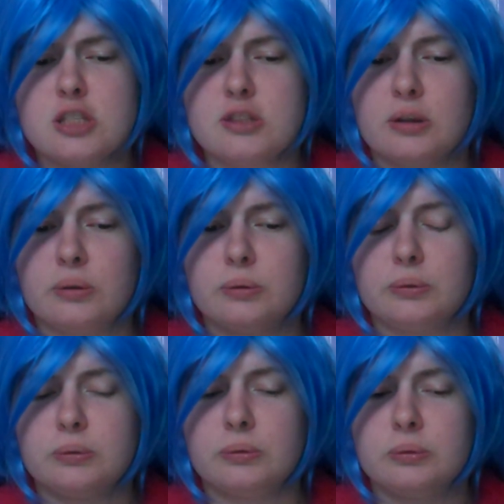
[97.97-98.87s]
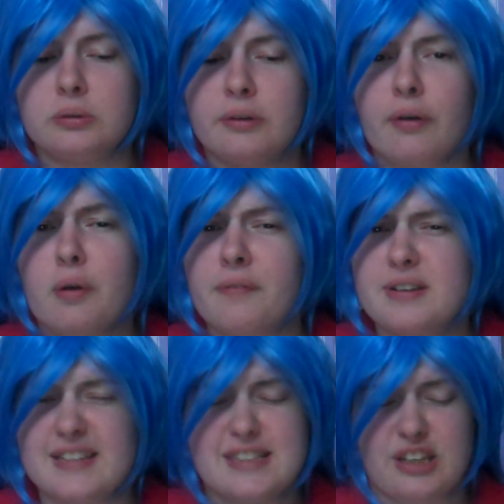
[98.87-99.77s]
so a little
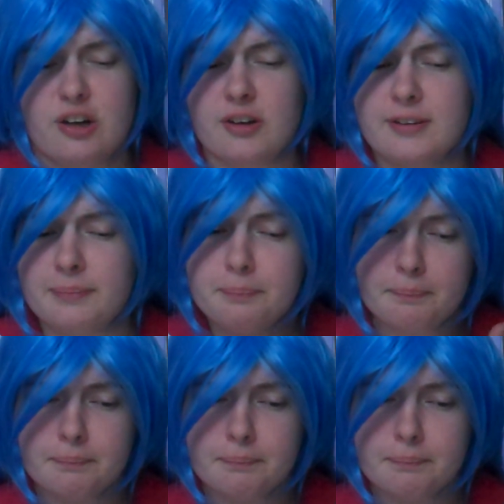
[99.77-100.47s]
over six years.